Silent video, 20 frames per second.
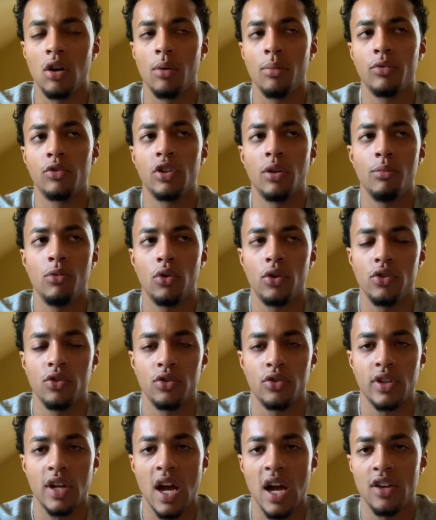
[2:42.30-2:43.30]
Some you can
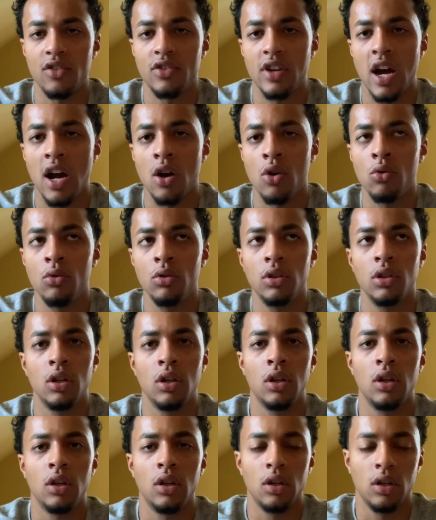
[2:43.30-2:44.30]
just cash out.
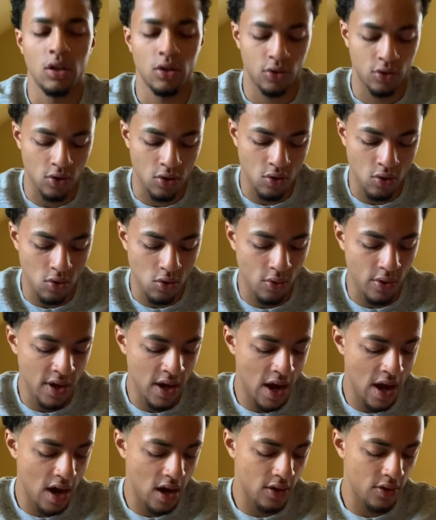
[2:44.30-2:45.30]
So
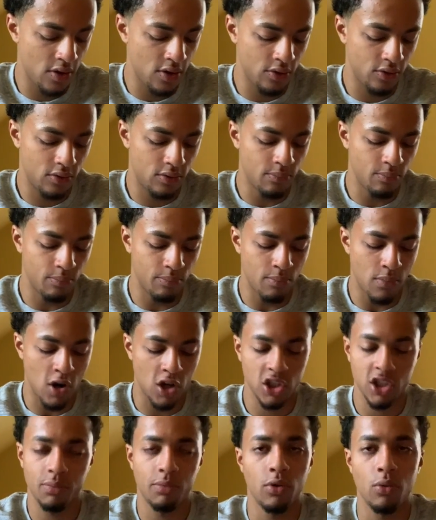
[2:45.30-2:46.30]
yeah, there's
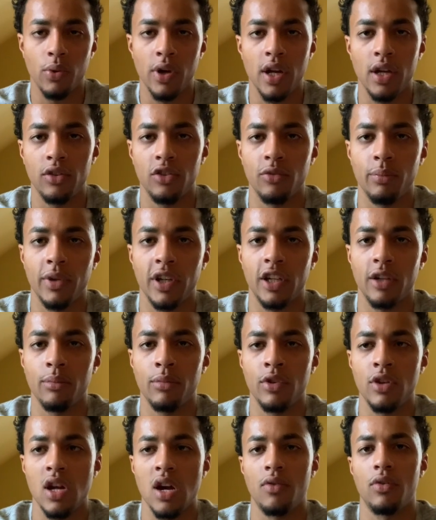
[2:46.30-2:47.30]
multiple ways of making
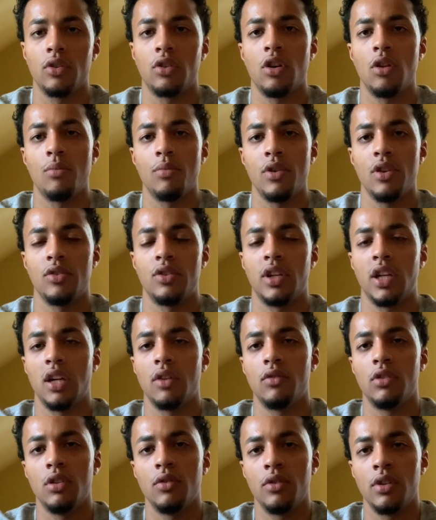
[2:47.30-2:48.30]
money off of companies that
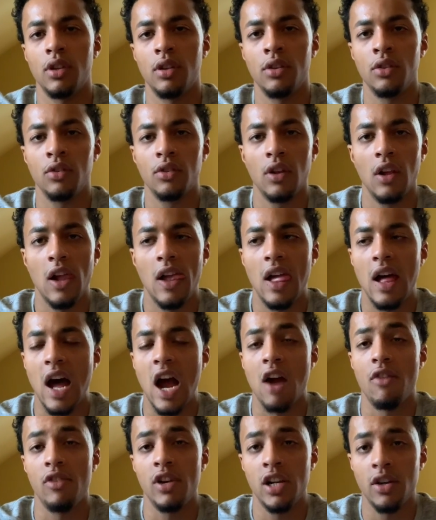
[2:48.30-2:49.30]
give dividends. I
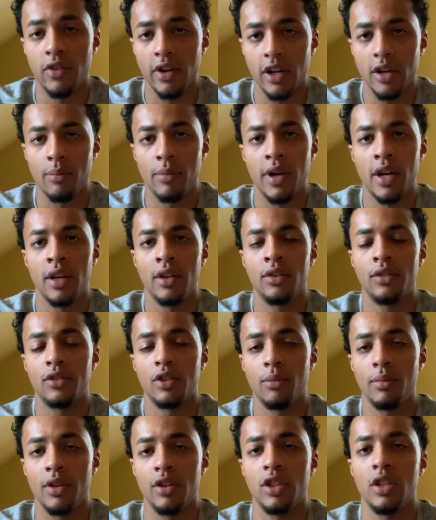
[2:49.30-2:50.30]
really recommend to
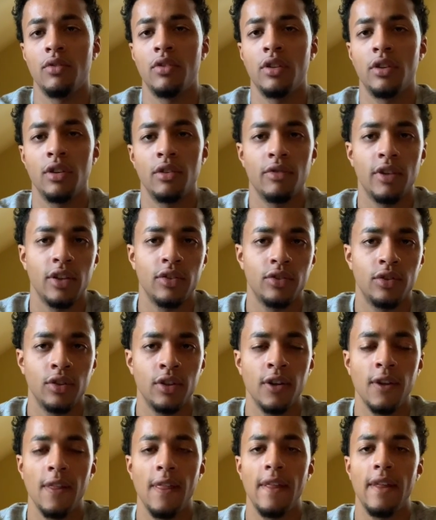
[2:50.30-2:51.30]
be a dividend investor,